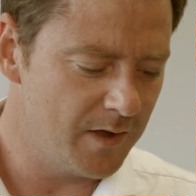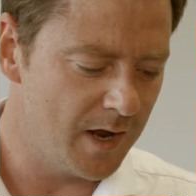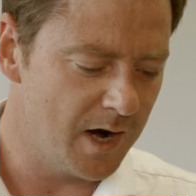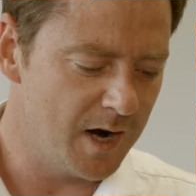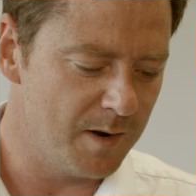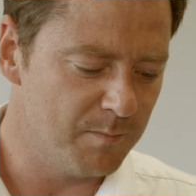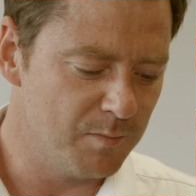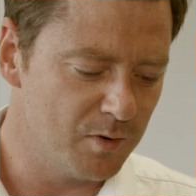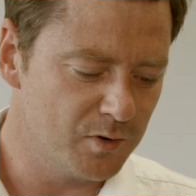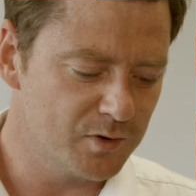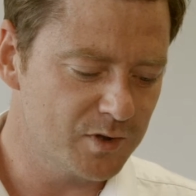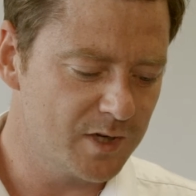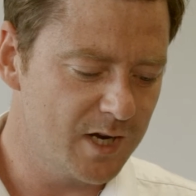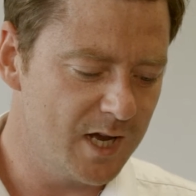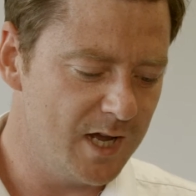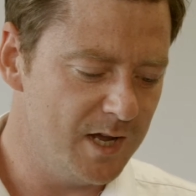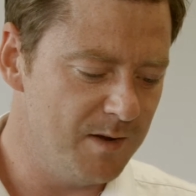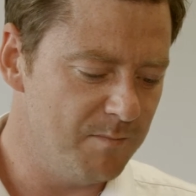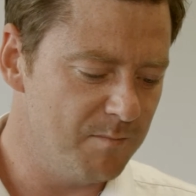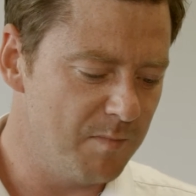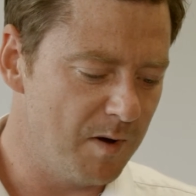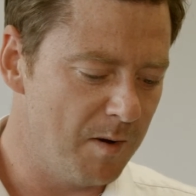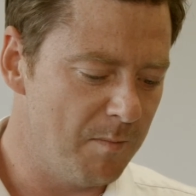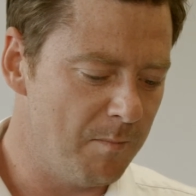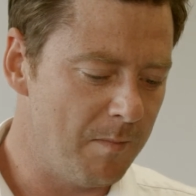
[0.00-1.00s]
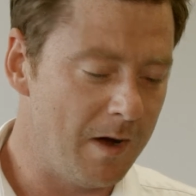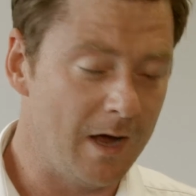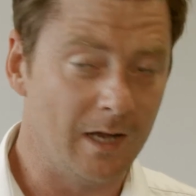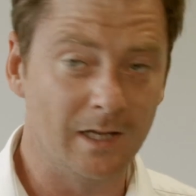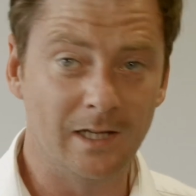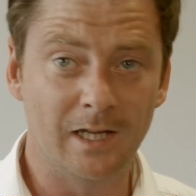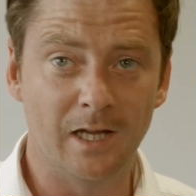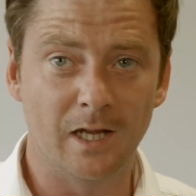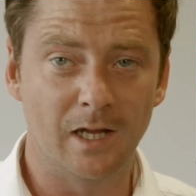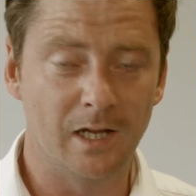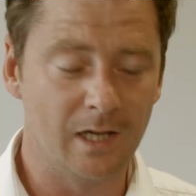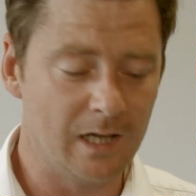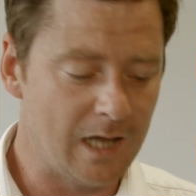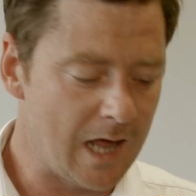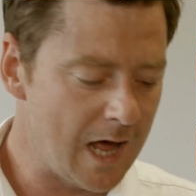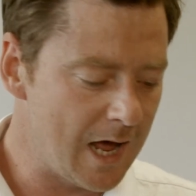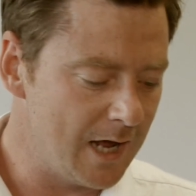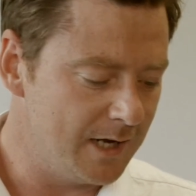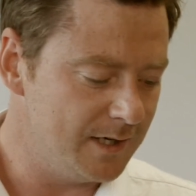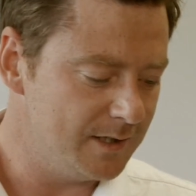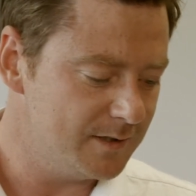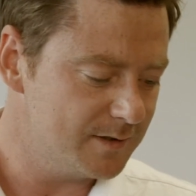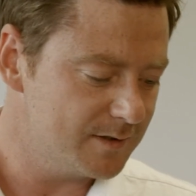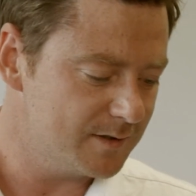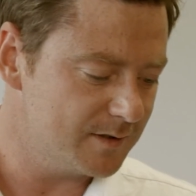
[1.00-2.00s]
that I must keep my little
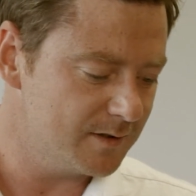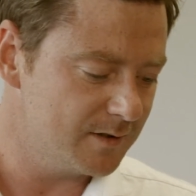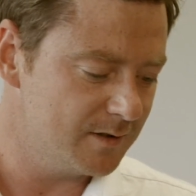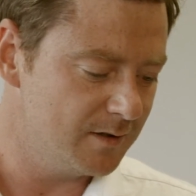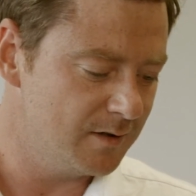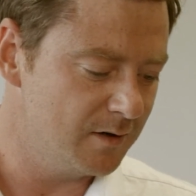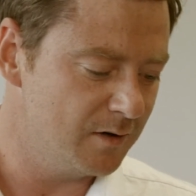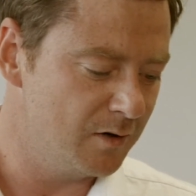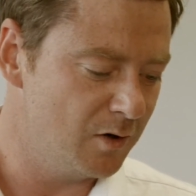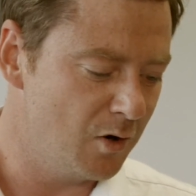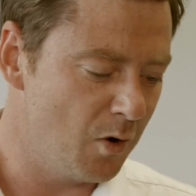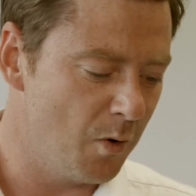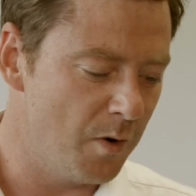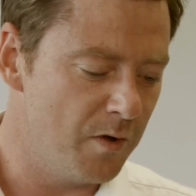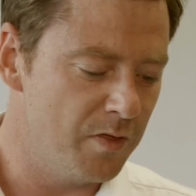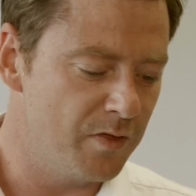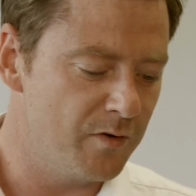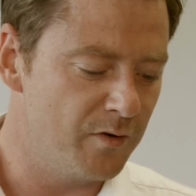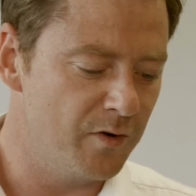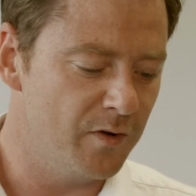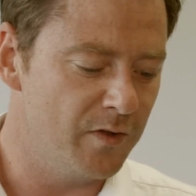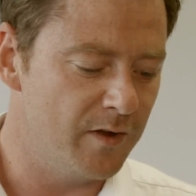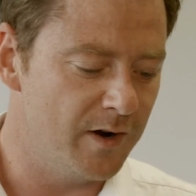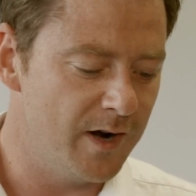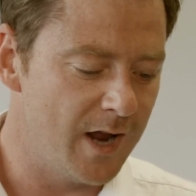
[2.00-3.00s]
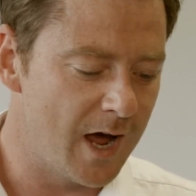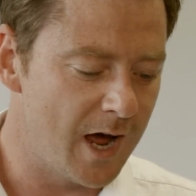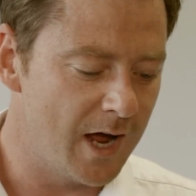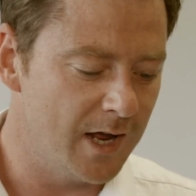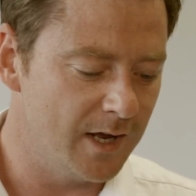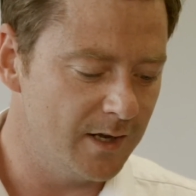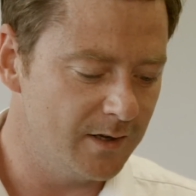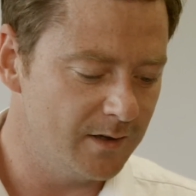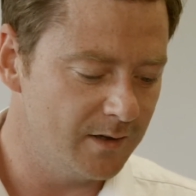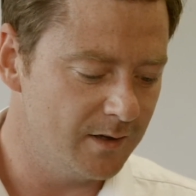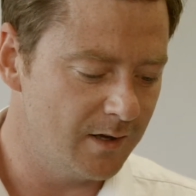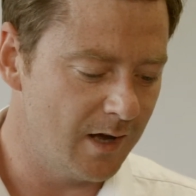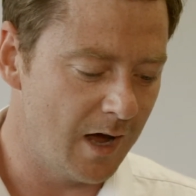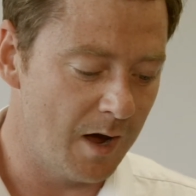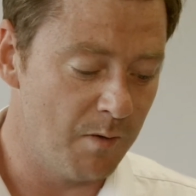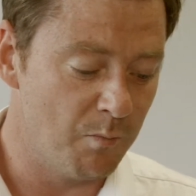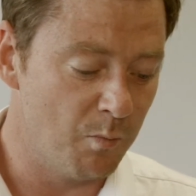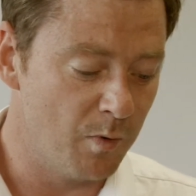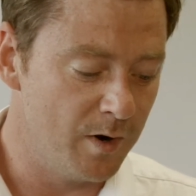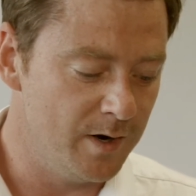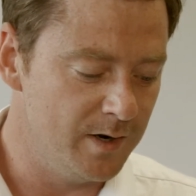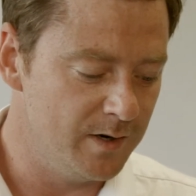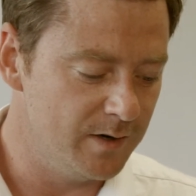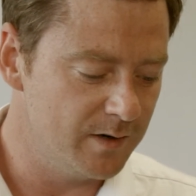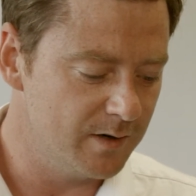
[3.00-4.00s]
light going through the night
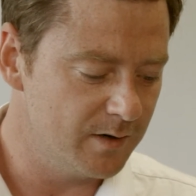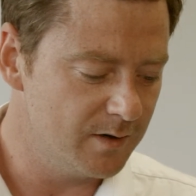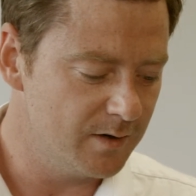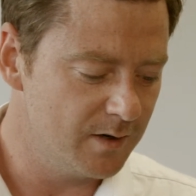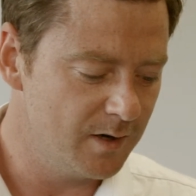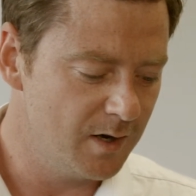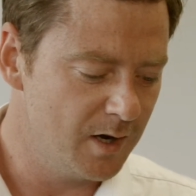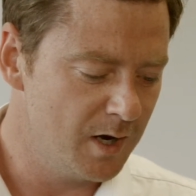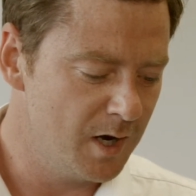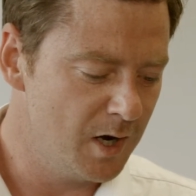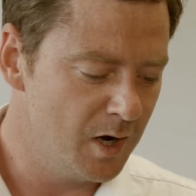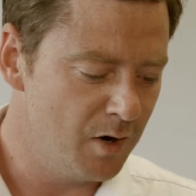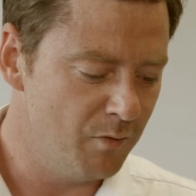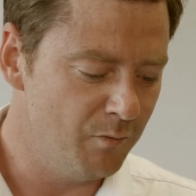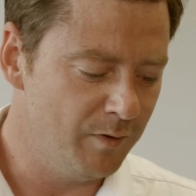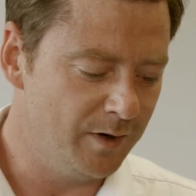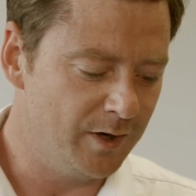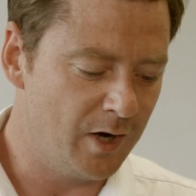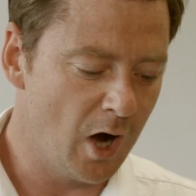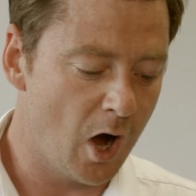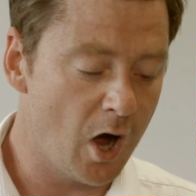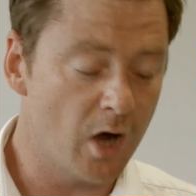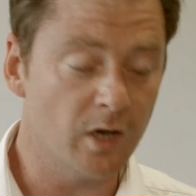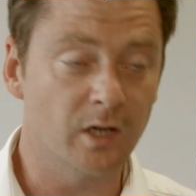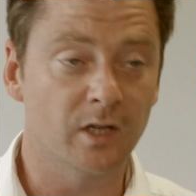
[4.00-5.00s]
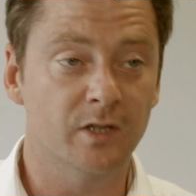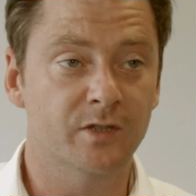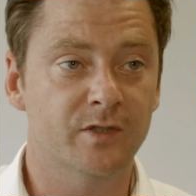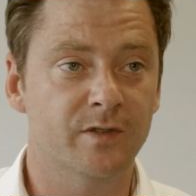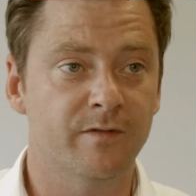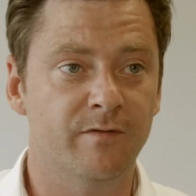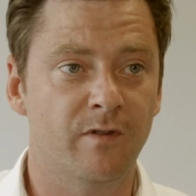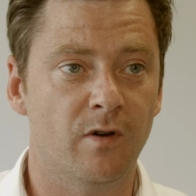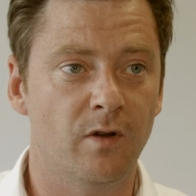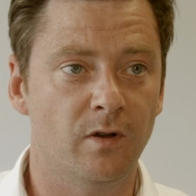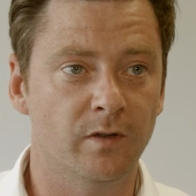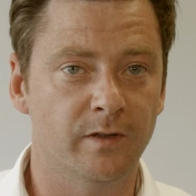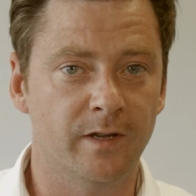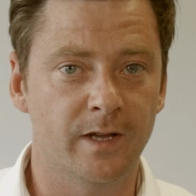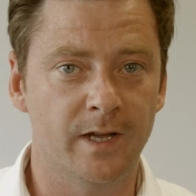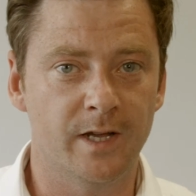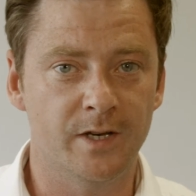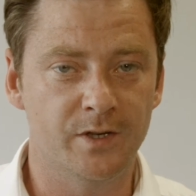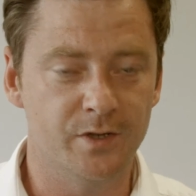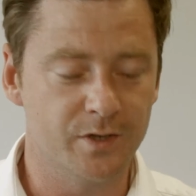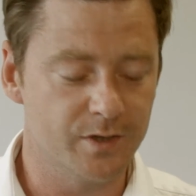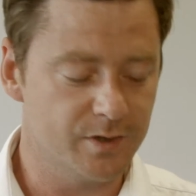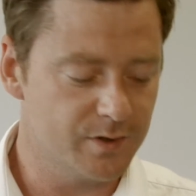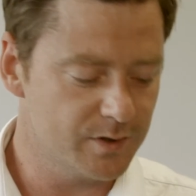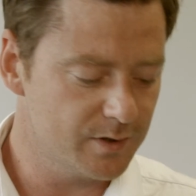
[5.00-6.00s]
and wind, regardless of all
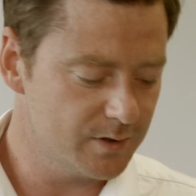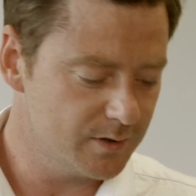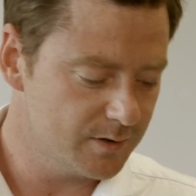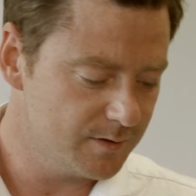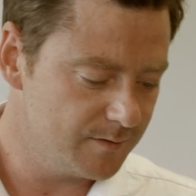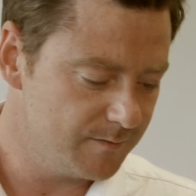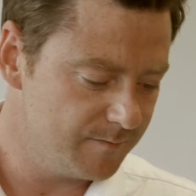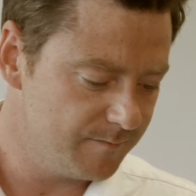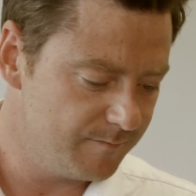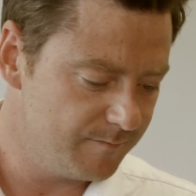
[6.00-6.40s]
dangers.